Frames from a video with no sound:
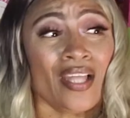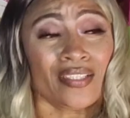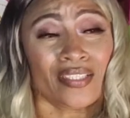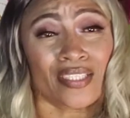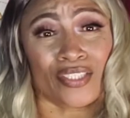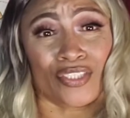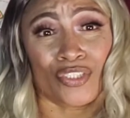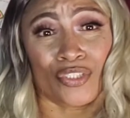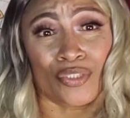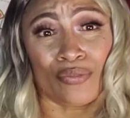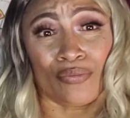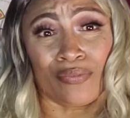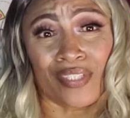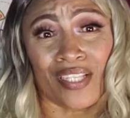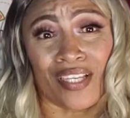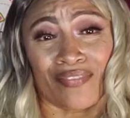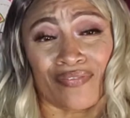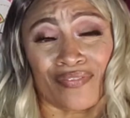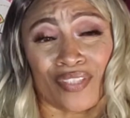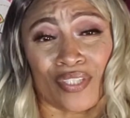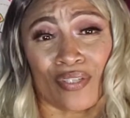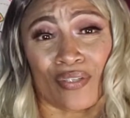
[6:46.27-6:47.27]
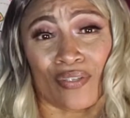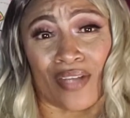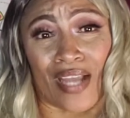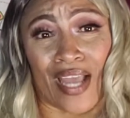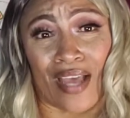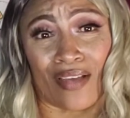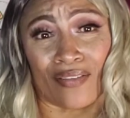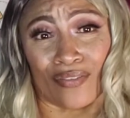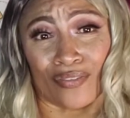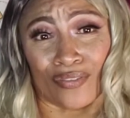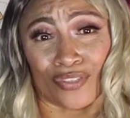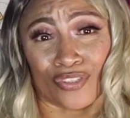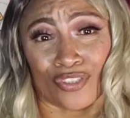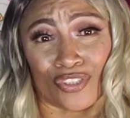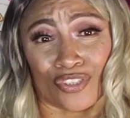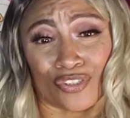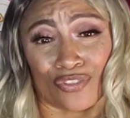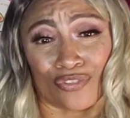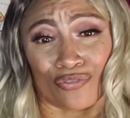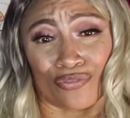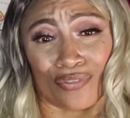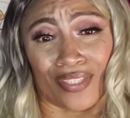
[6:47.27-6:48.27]
Did you left her out on the
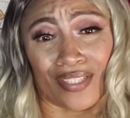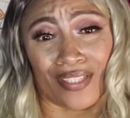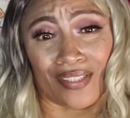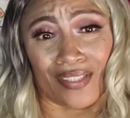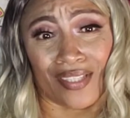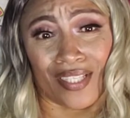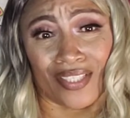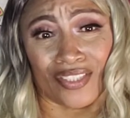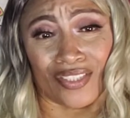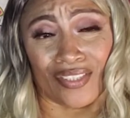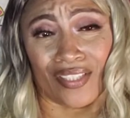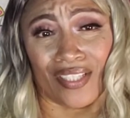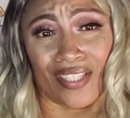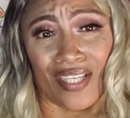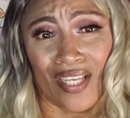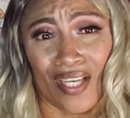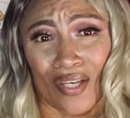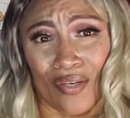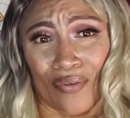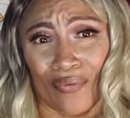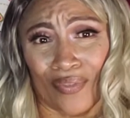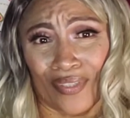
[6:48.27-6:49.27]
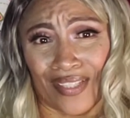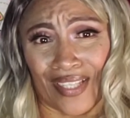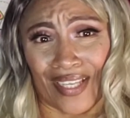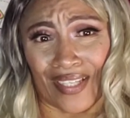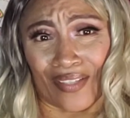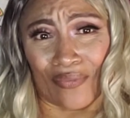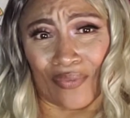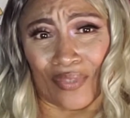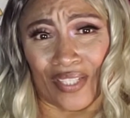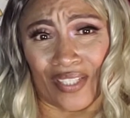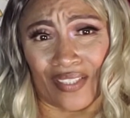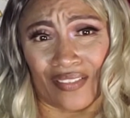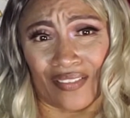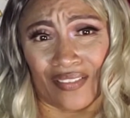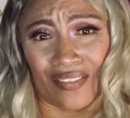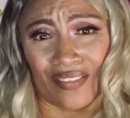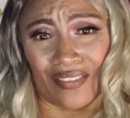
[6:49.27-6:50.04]
street allegedly with like what?